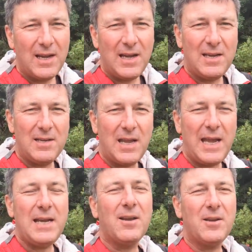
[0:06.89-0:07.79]
in
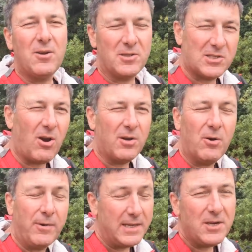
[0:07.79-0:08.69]
England or Scotland
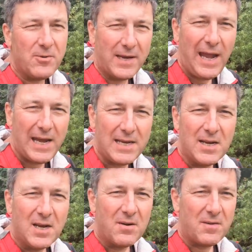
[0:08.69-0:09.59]
or in the UK
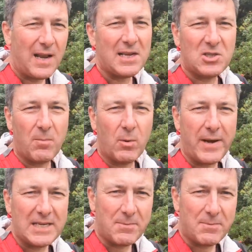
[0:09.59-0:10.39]
for the last couple of weeks,